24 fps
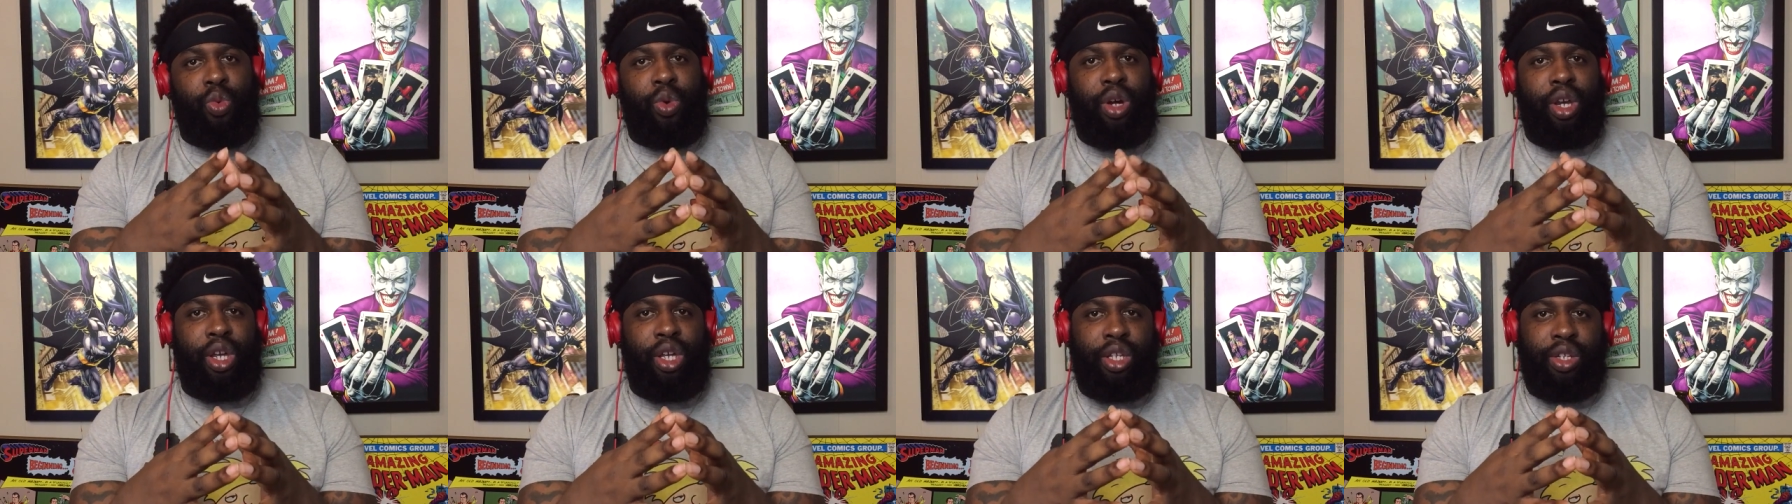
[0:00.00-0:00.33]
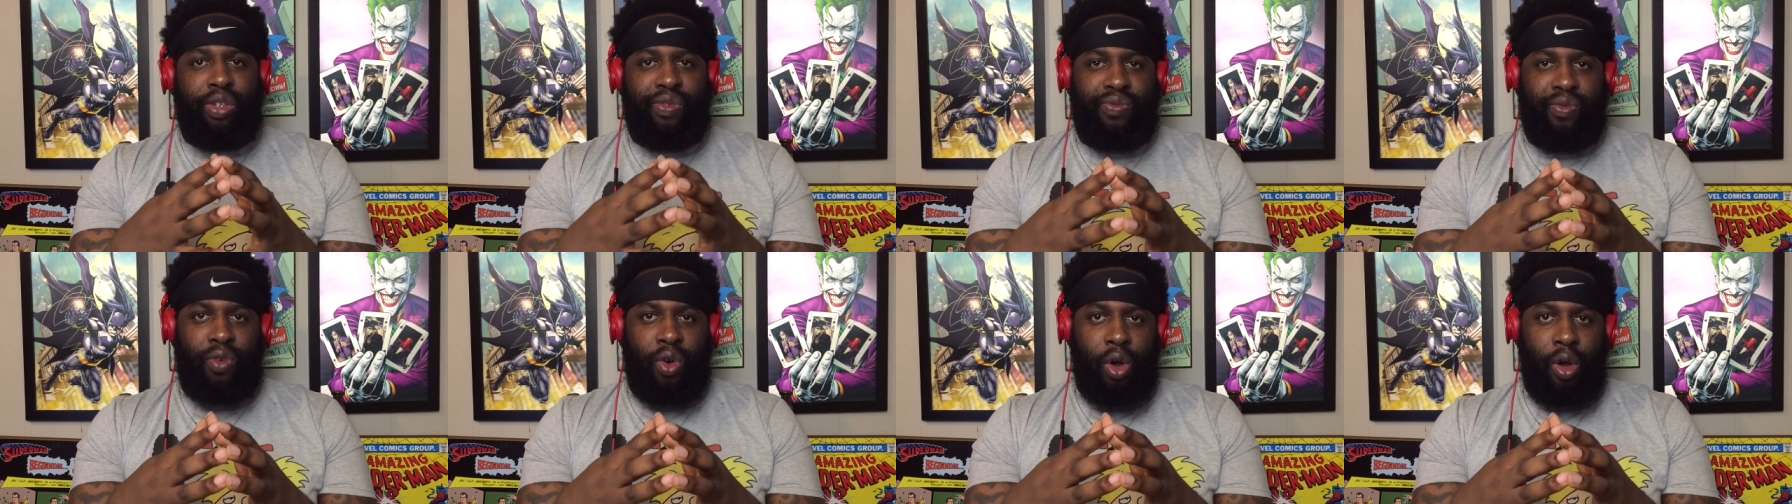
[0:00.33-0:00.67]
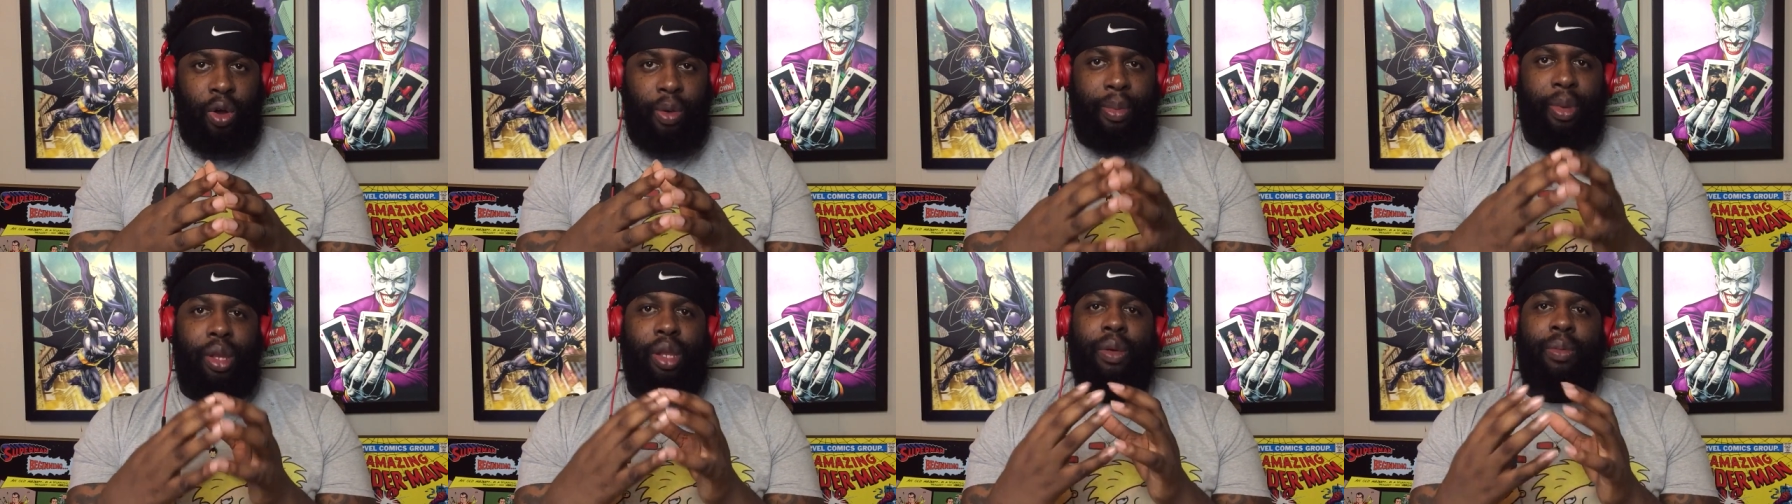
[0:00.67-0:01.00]
where he's
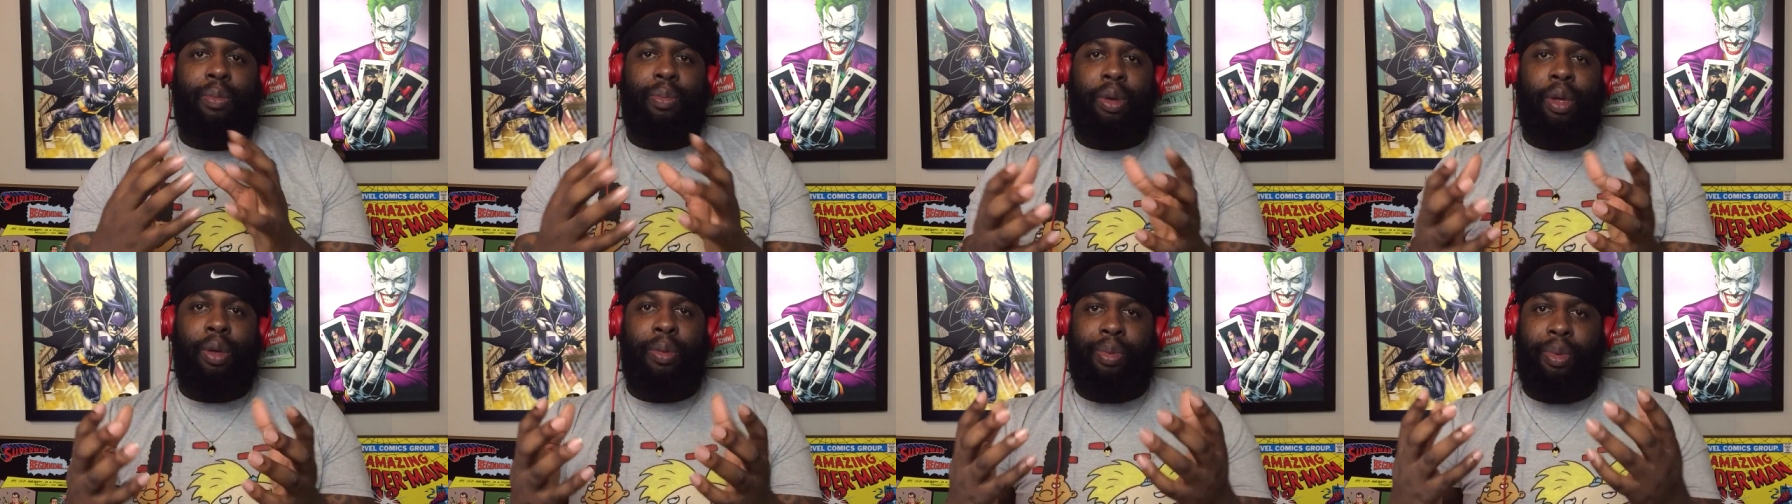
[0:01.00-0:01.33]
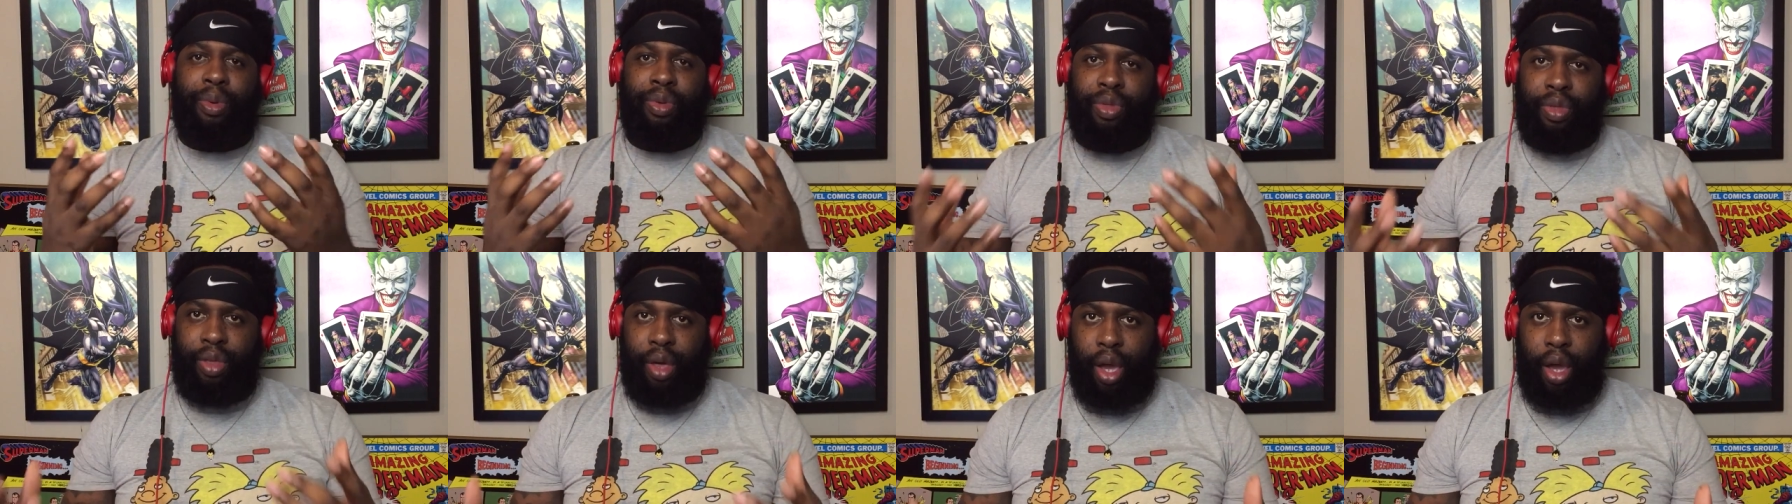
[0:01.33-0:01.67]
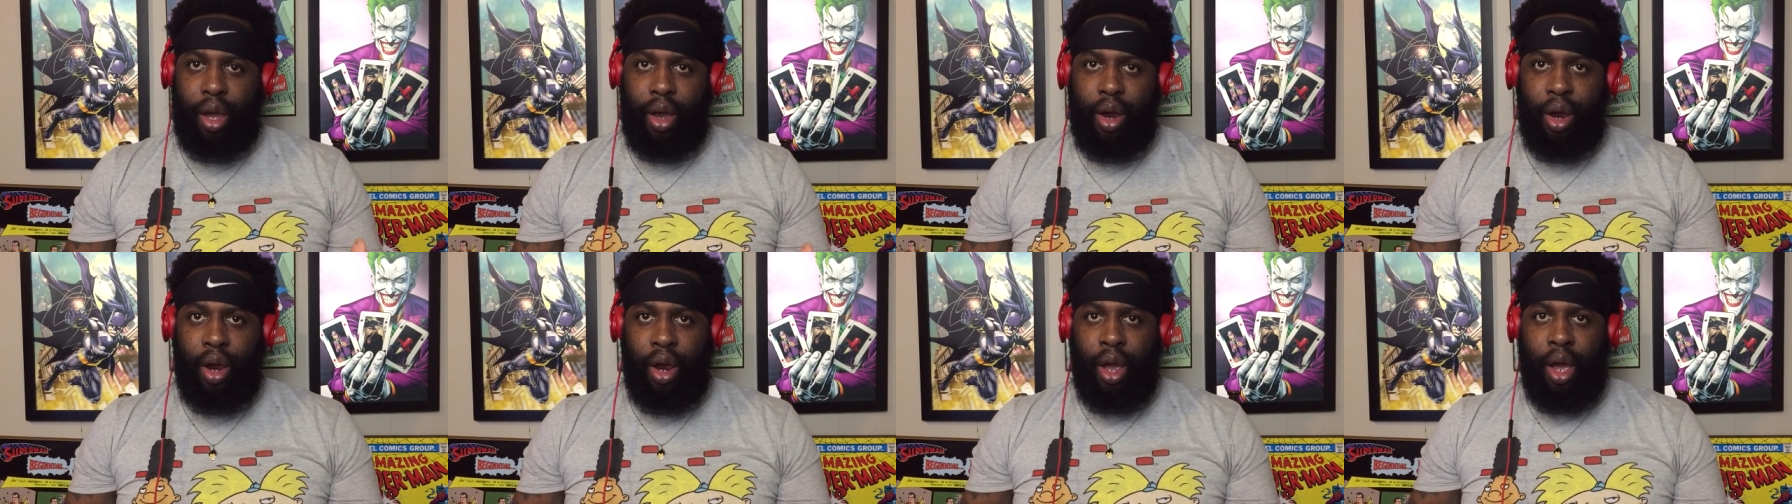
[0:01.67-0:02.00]
from and the people
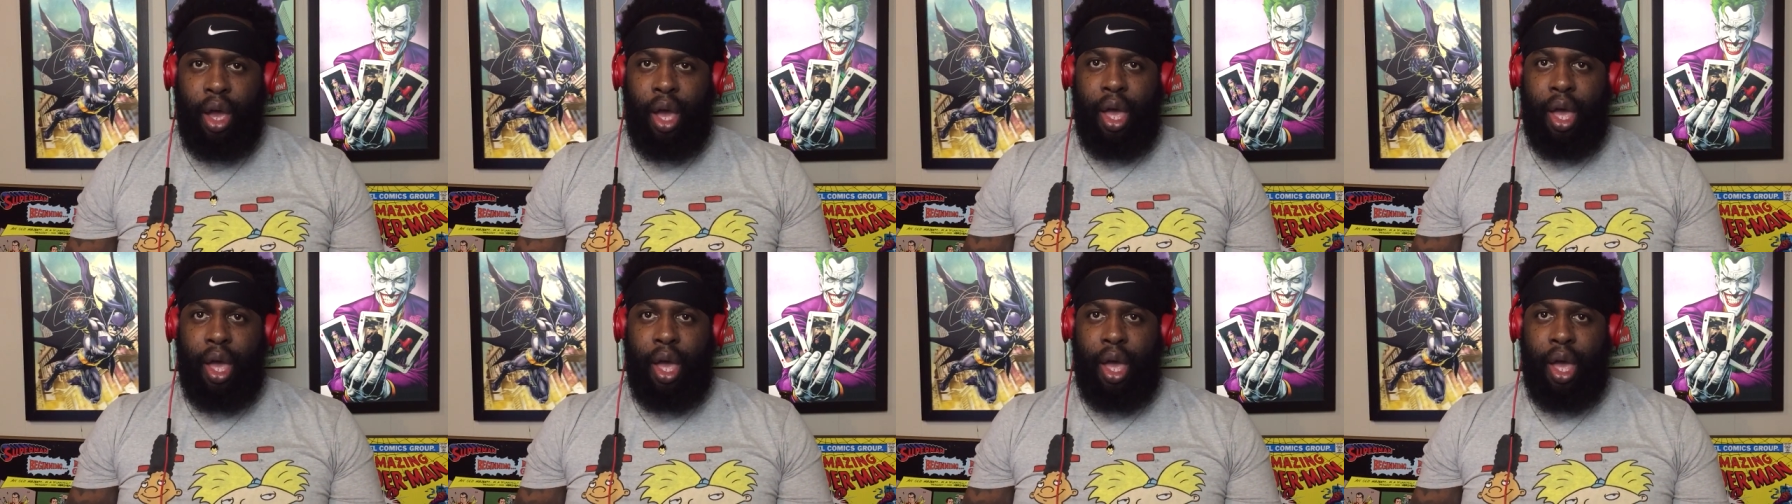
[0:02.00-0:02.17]
there.